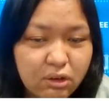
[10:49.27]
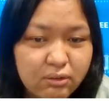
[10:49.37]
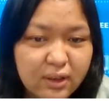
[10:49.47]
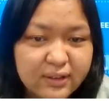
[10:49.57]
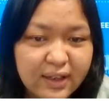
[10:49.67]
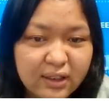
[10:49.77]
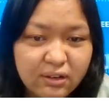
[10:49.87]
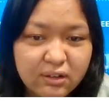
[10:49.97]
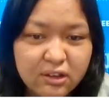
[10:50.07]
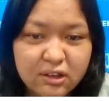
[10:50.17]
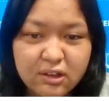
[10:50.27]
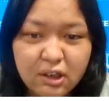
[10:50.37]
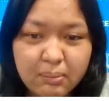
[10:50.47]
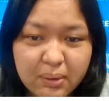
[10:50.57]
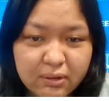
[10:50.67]
of the attenuated
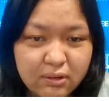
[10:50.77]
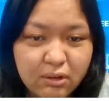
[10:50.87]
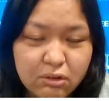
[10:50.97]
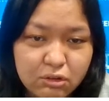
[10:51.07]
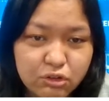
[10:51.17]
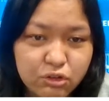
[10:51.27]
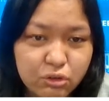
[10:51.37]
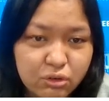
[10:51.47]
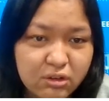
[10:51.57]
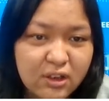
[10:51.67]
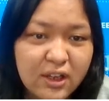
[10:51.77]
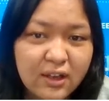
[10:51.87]
disturbance also shows